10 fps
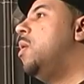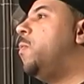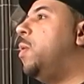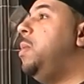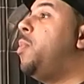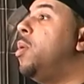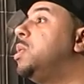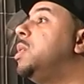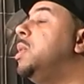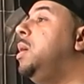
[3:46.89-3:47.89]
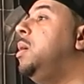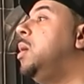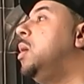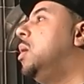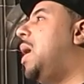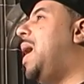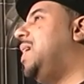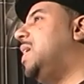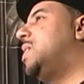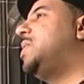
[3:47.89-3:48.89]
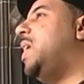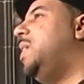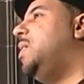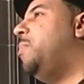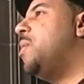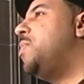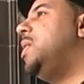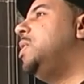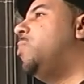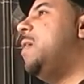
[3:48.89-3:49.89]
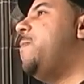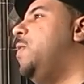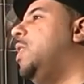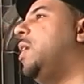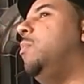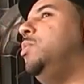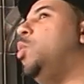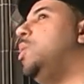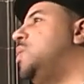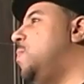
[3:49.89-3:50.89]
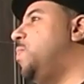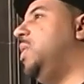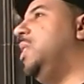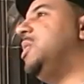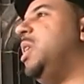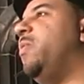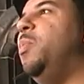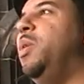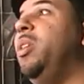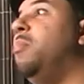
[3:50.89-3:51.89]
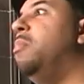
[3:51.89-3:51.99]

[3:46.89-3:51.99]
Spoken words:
for me personally, I get excited about things when I feel like I'm doing something that's never been done